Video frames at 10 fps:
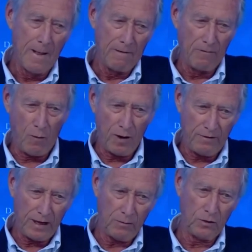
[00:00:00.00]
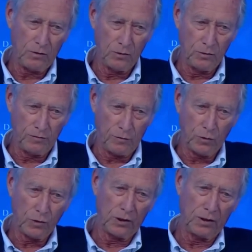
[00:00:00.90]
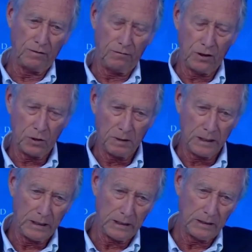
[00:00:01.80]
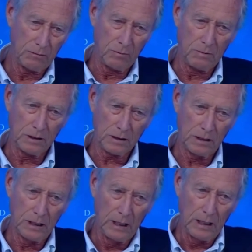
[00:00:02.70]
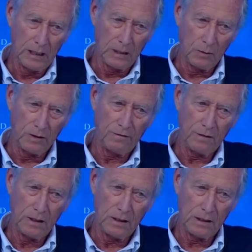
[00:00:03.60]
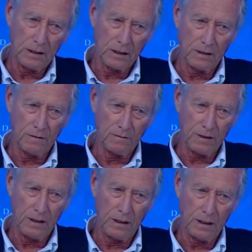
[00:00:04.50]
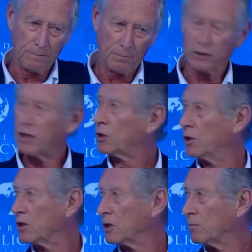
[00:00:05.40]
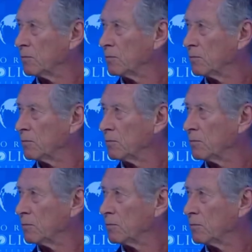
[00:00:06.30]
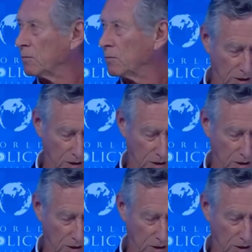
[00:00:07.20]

The one that I want to focus on and finish my remarks with is the protectionism aspect, the